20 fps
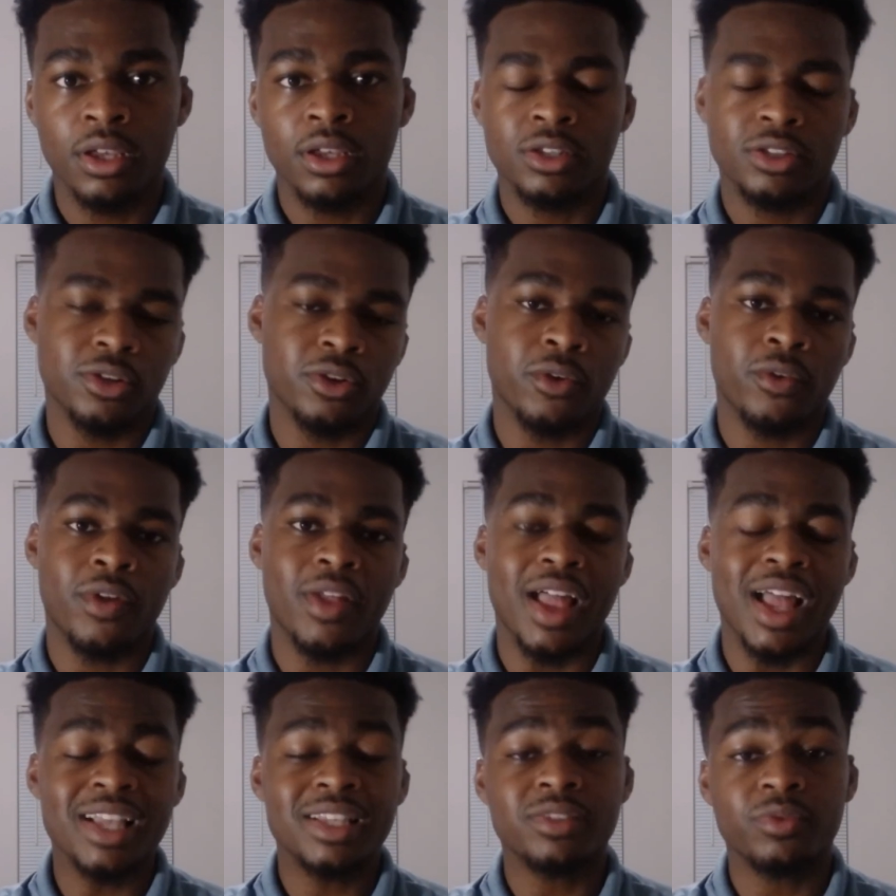So
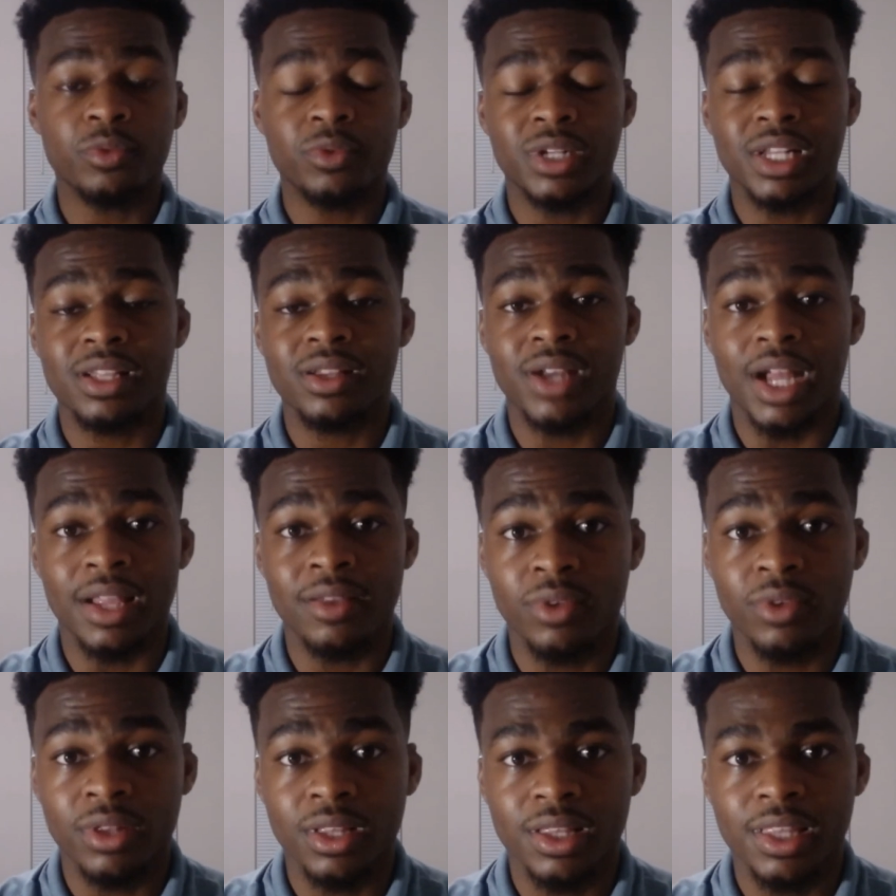that's what I
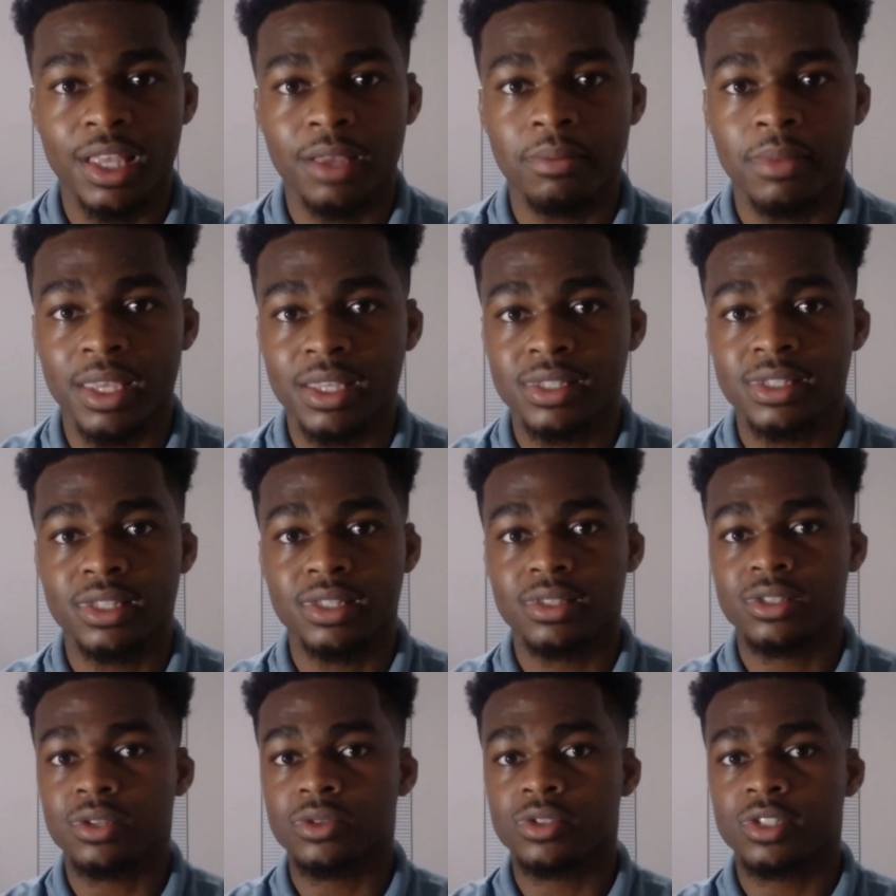really think makes
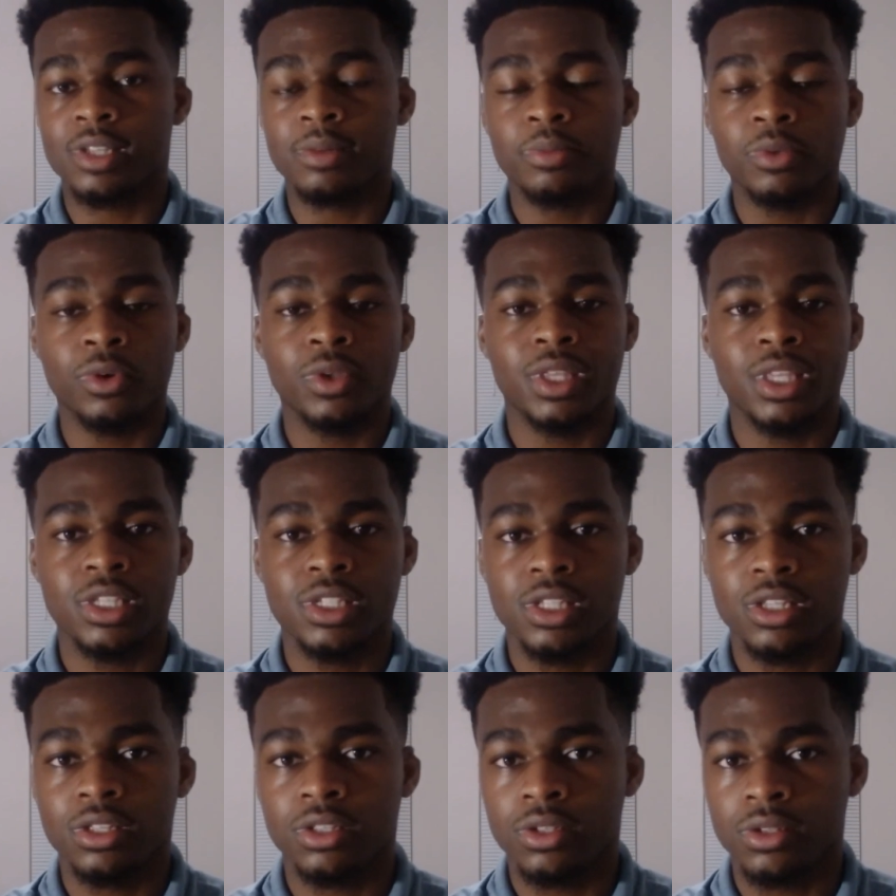it so simple and
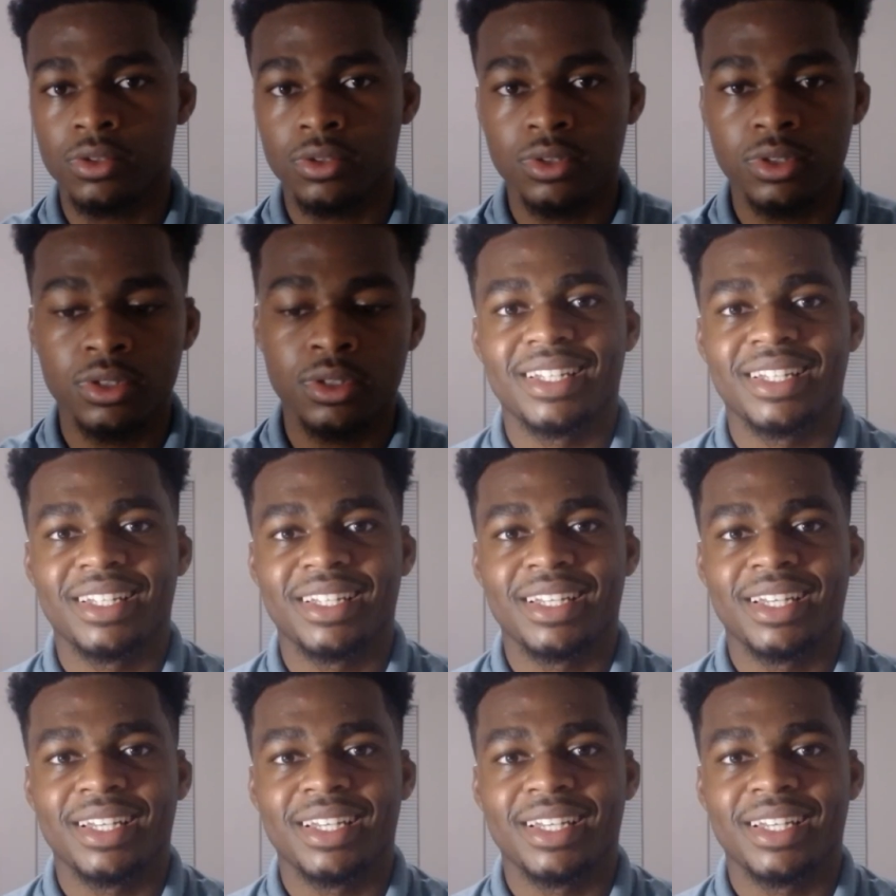easy to use.